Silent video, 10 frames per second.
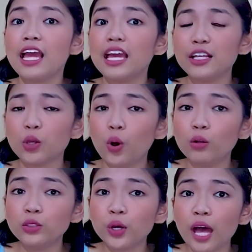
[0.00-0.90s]
It
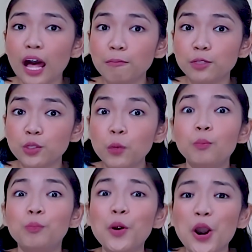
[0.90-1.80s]
also helps you
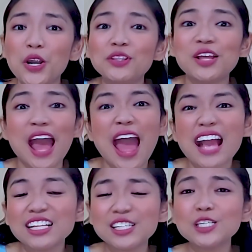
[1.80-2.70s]
burn the
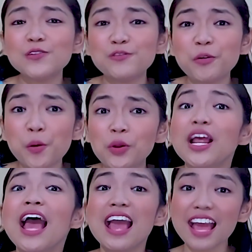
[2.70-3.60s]
excess food
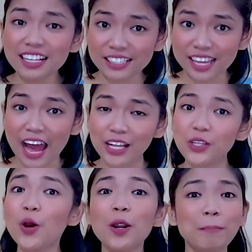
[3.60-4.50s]

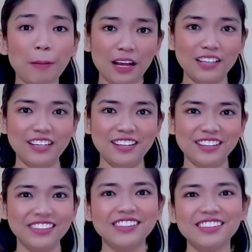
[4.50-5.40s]
inside your body.
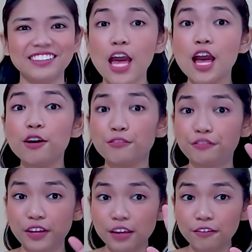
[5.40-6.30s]

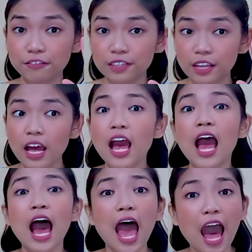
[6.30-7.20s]
Fifth,
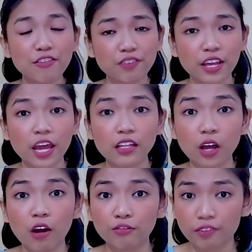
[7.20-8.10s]
having
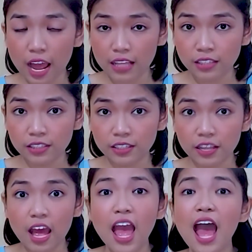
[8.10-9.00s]
enough rest.
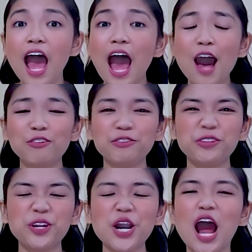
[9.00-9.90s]

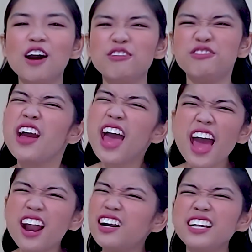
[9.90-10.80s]
After a
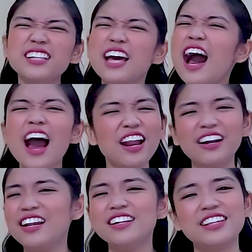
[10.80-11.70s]
very
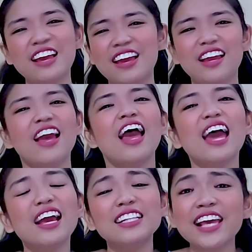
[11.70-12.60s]
tiring day,
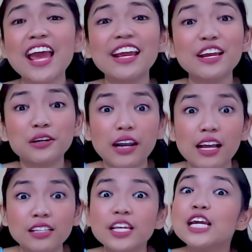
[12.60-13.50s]
taking a
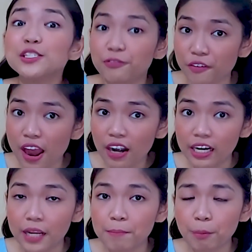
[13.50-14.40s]
rest is
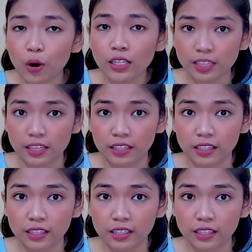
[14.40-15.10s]
very important.